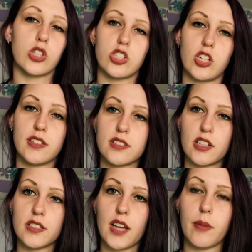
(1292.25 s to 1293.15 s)
shit
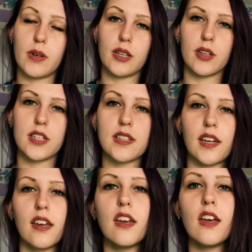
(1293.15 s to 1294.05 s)
starts happening, because
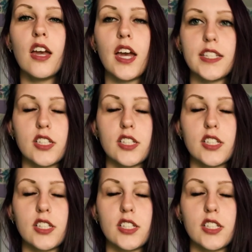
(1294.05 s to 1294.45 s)
like it's